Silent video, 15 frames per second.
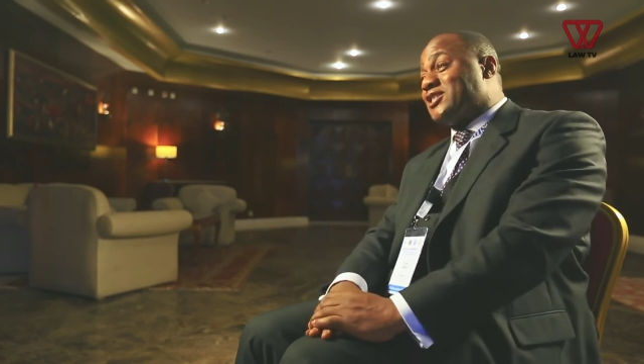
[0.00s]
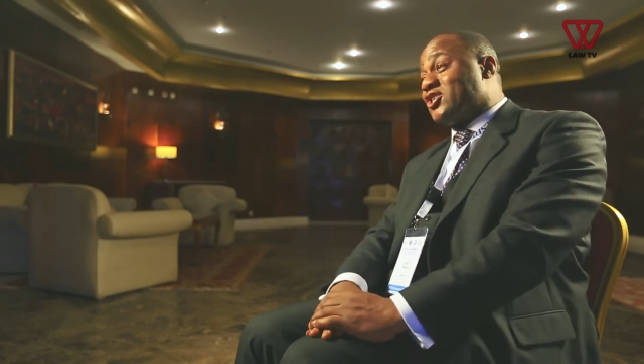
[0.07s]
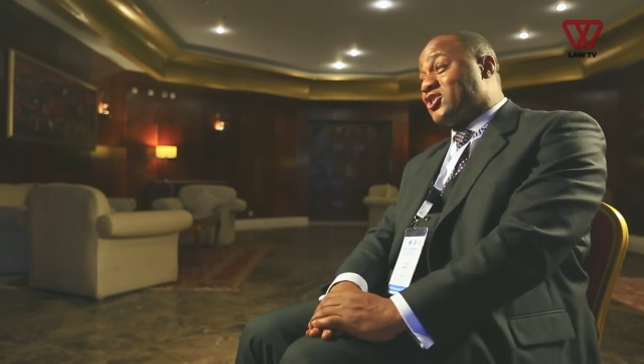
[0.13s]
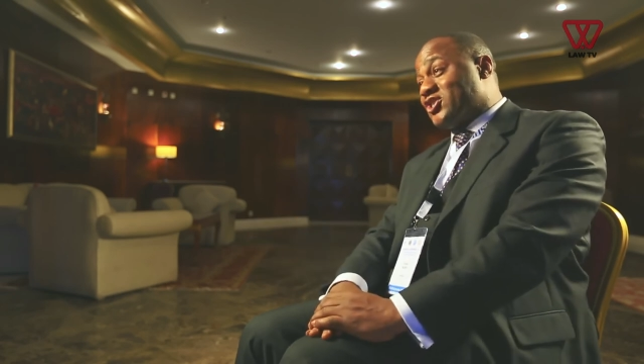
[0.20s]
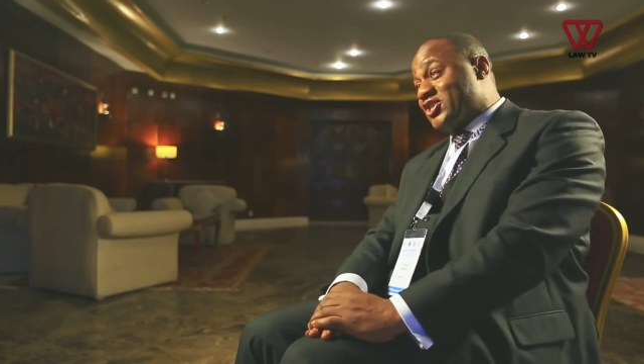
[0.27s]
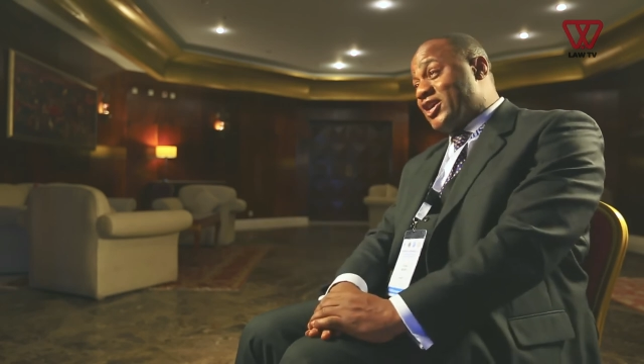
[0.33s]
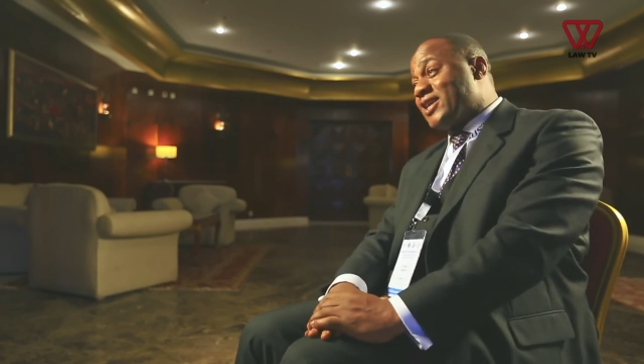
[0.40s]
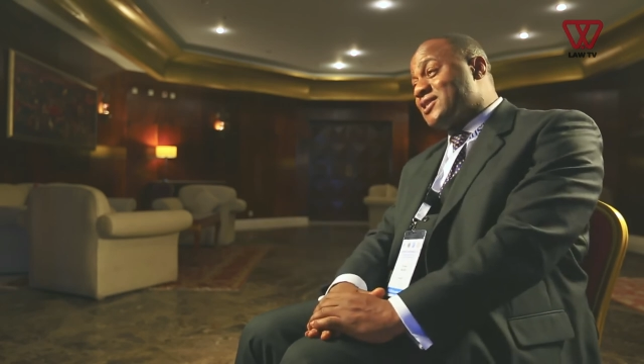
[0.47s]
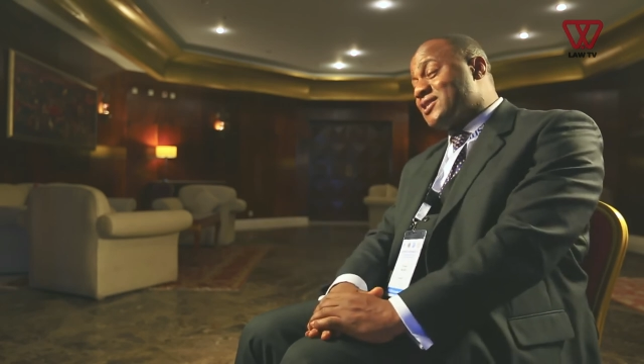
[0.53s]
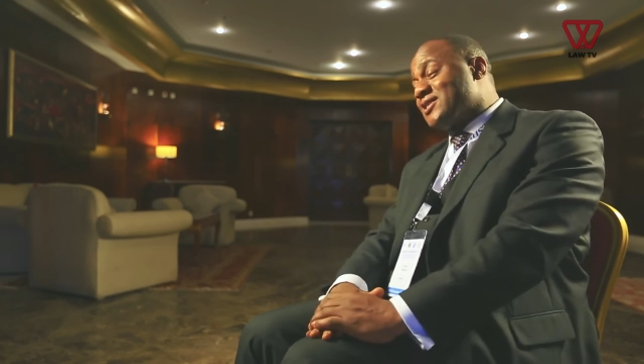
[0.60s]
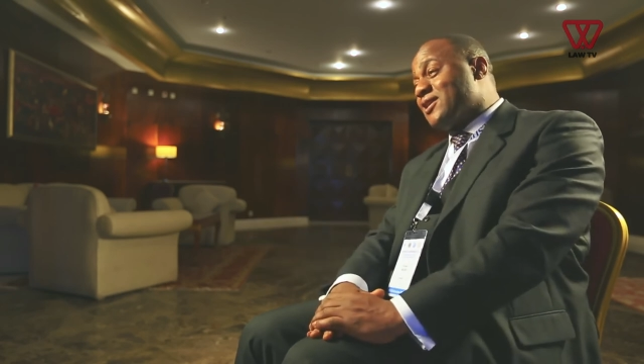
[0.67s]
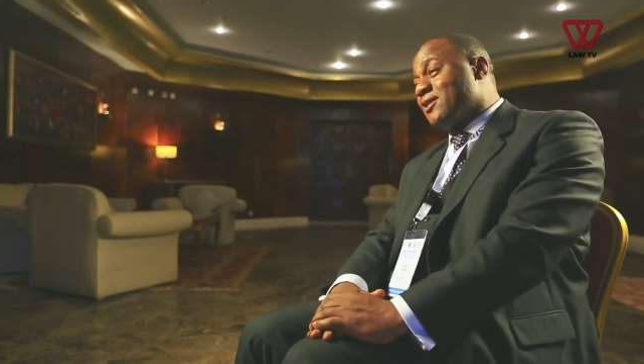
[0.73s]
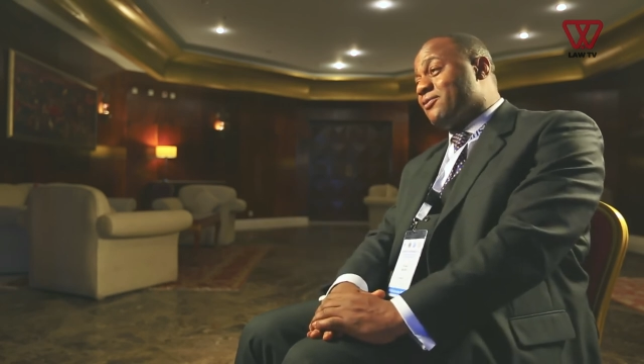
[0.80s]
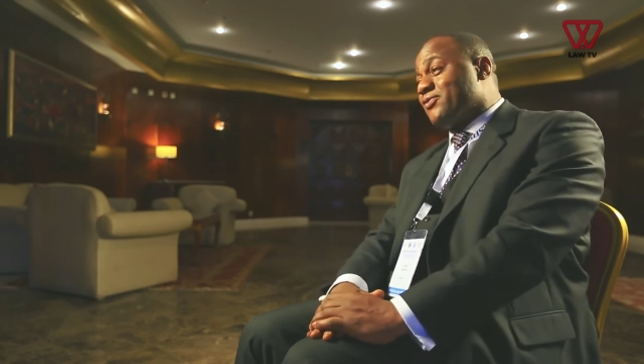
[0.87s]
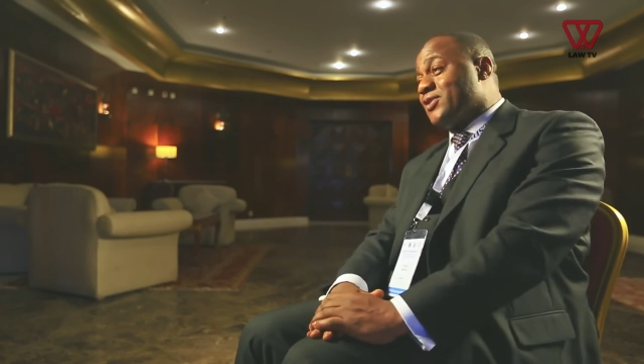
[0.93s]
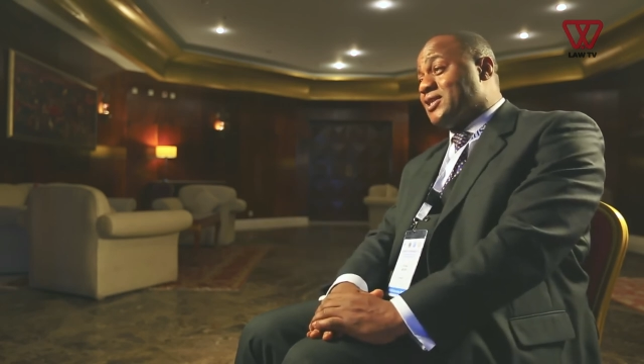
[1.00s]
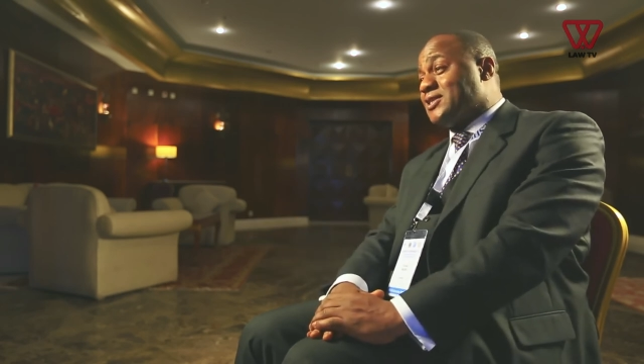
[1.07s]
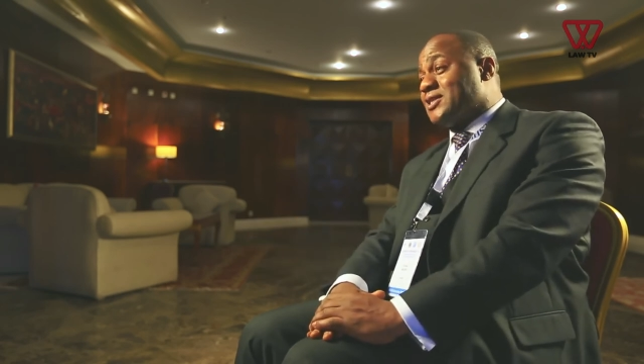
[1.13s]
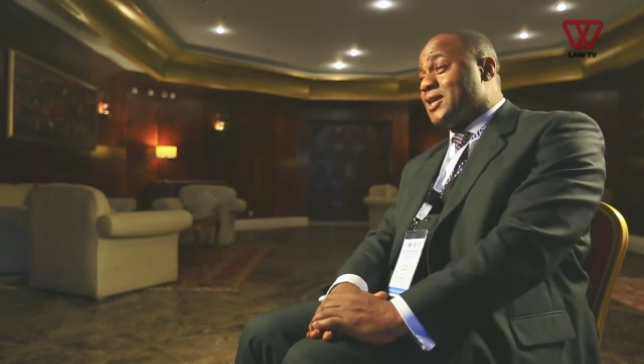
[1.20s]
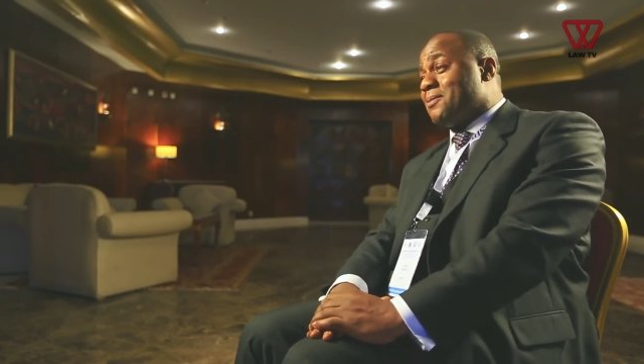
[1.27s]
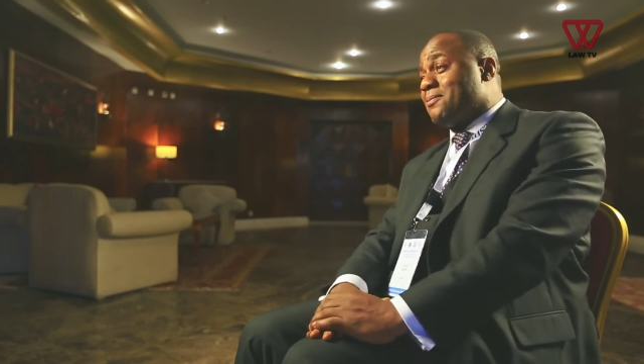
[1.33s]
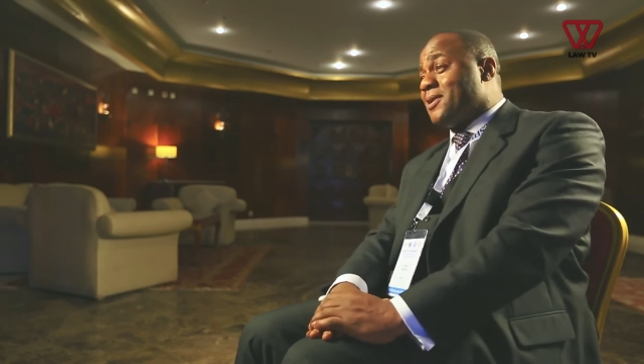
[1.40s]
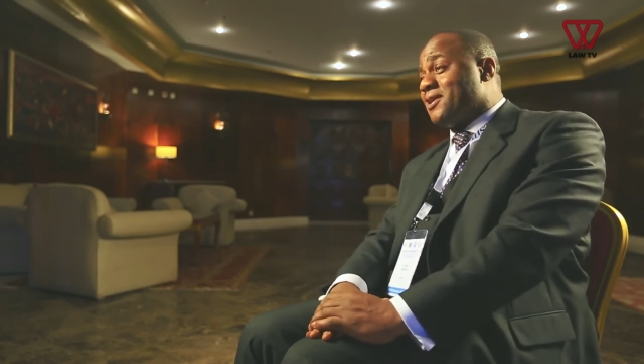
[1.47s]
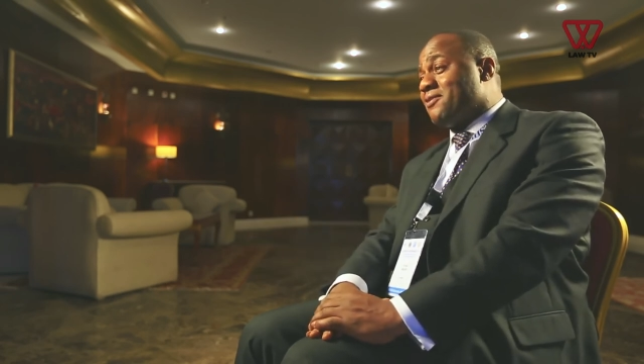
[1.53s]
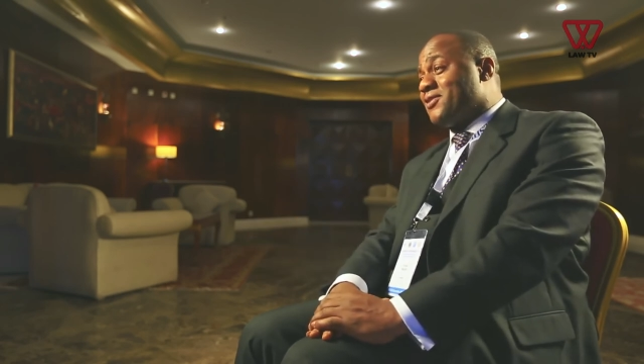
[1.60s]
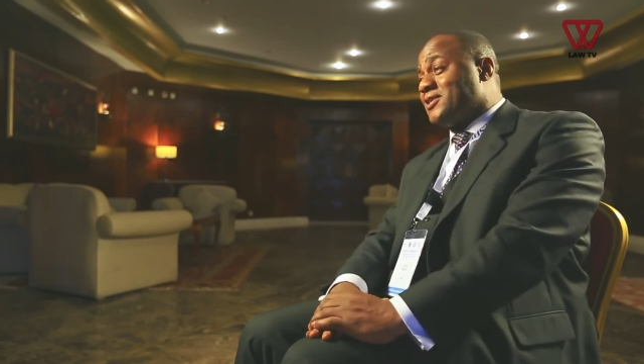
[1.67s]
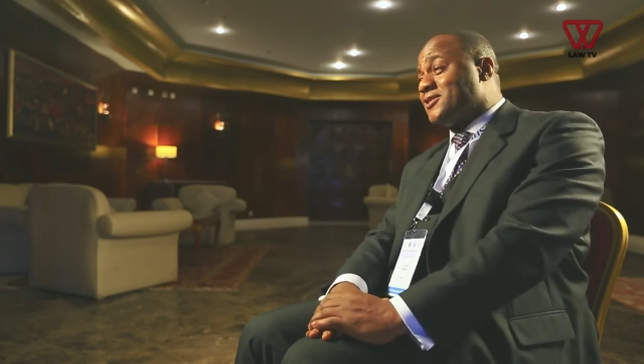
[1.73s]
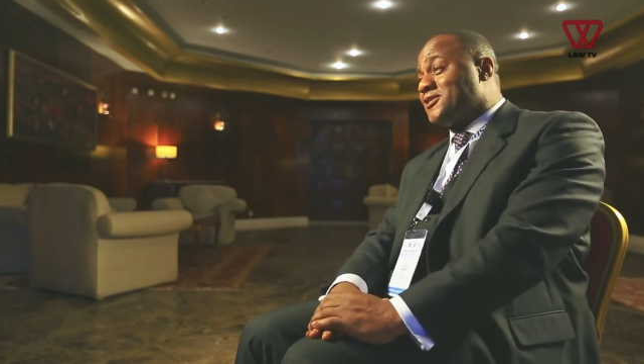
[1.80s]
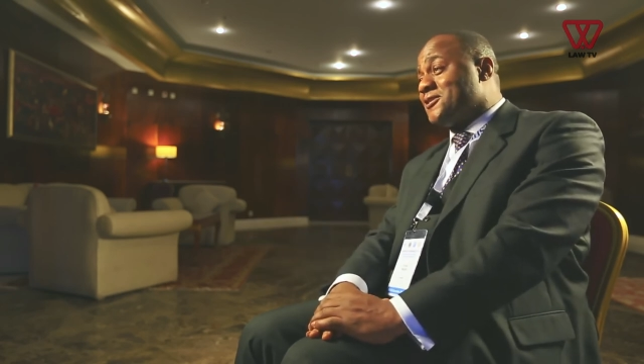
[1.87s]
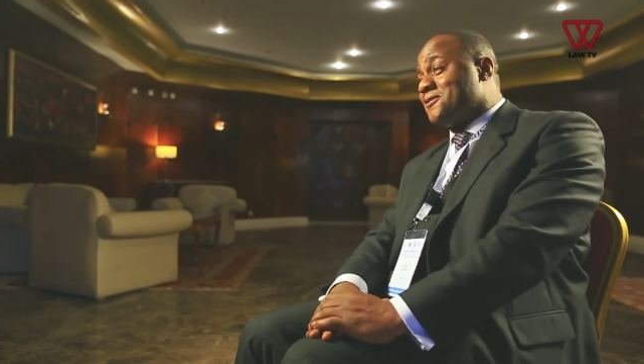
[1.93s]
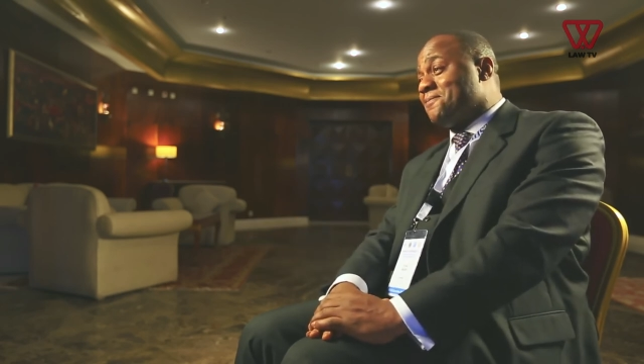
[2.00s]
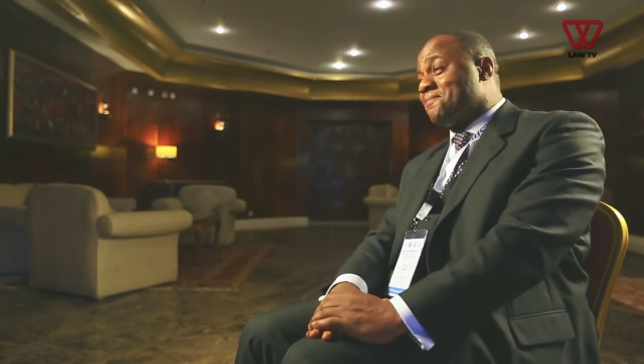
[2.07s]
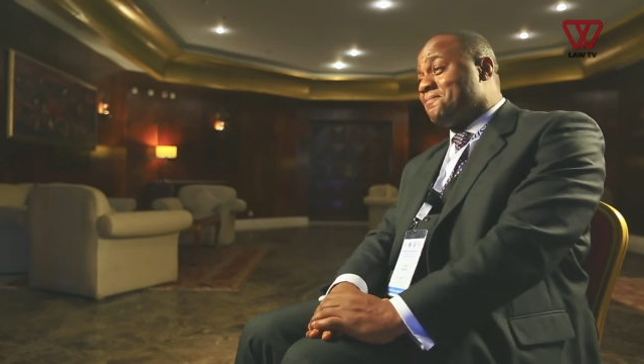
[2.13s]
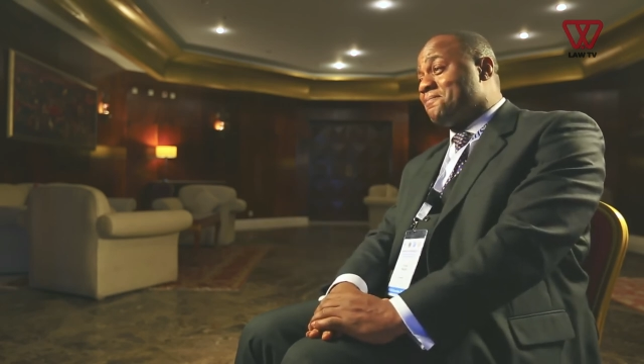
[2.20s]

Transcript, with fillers: success of this um, event.